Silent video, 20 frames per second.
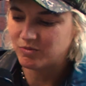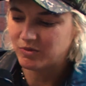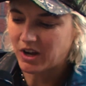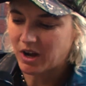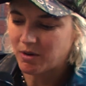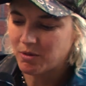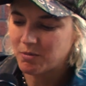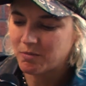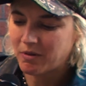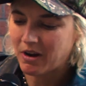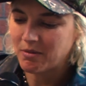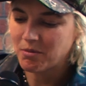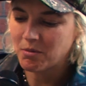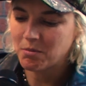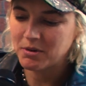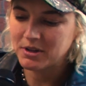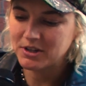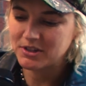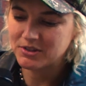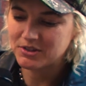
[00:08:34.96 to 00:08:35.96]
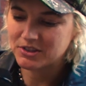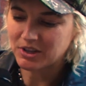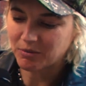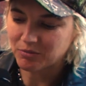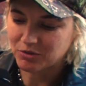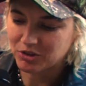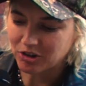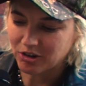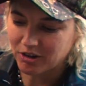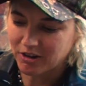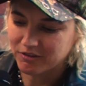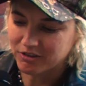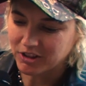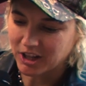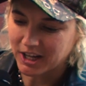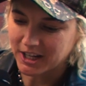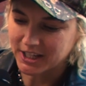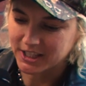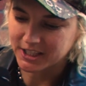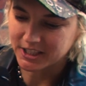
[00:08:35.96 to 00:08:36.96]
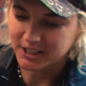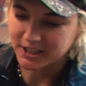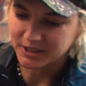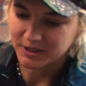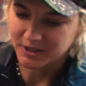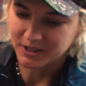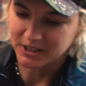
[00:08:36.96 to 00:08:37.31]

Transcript: I would probably do some sort of like,